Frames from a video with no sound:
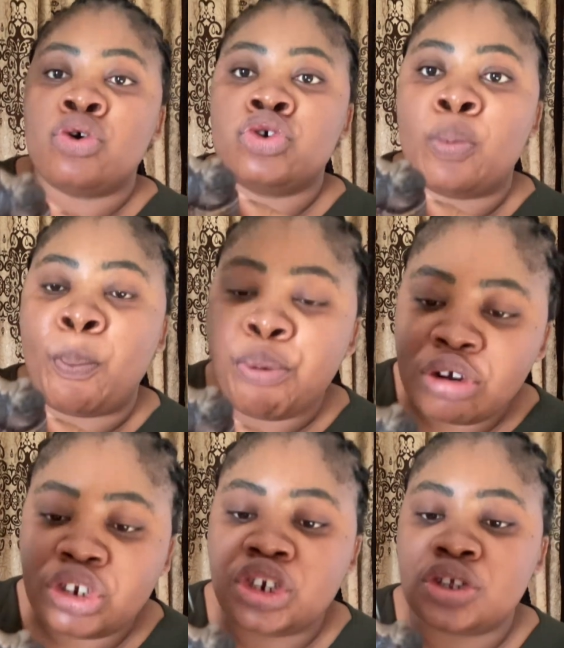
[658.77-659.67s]
You
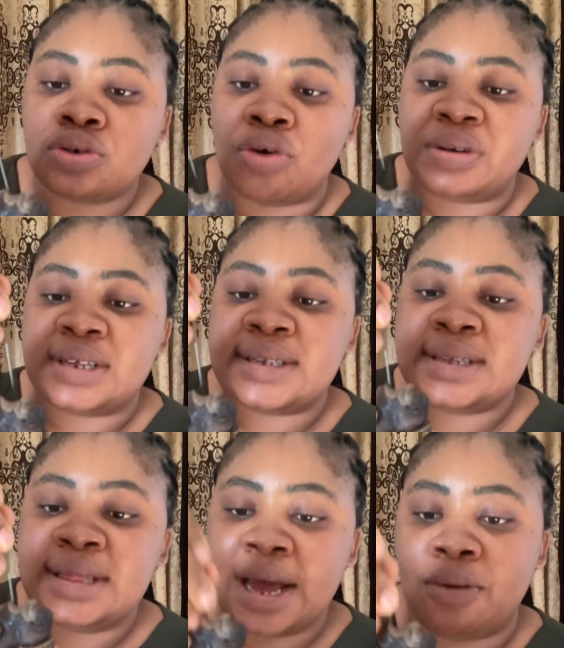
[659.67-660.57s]
punch it on this
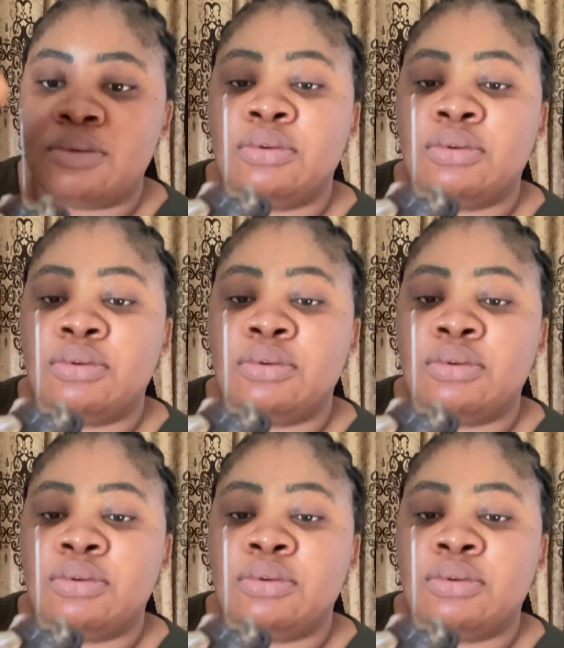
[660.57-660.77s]
nail.